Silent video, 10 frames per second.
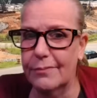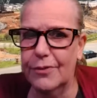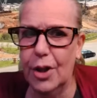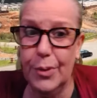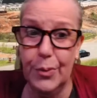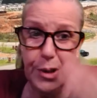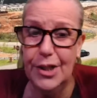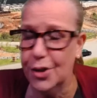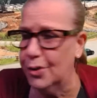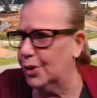following what I
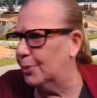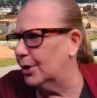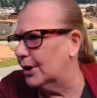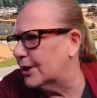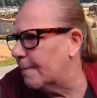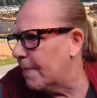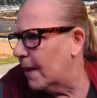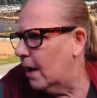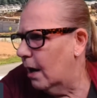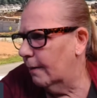told the police,
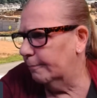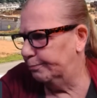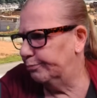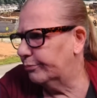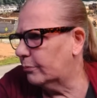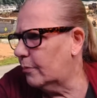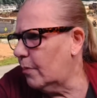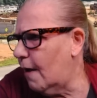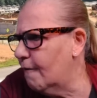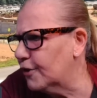
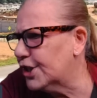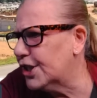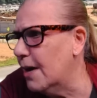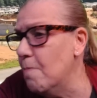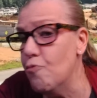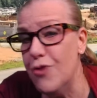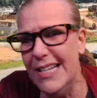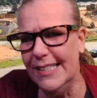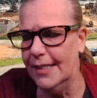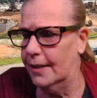for some
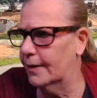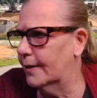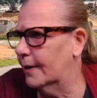reason,